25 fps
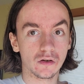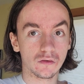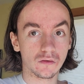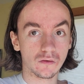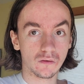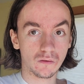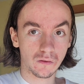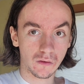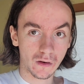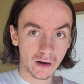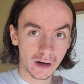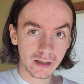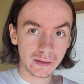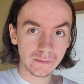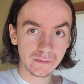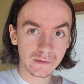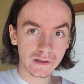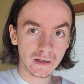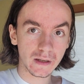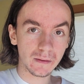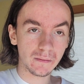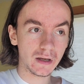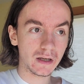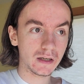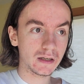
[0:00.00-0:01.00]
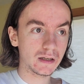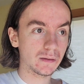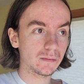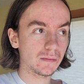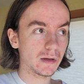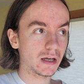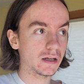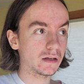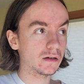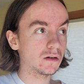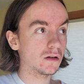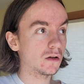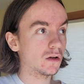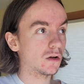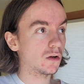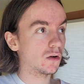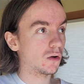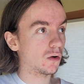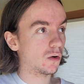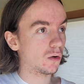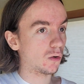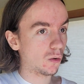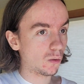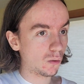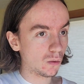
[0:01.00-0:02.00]
crimes they may commit
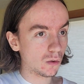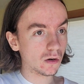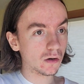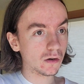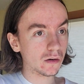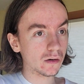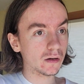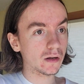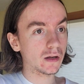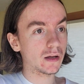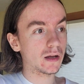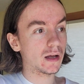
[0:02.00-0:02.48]
or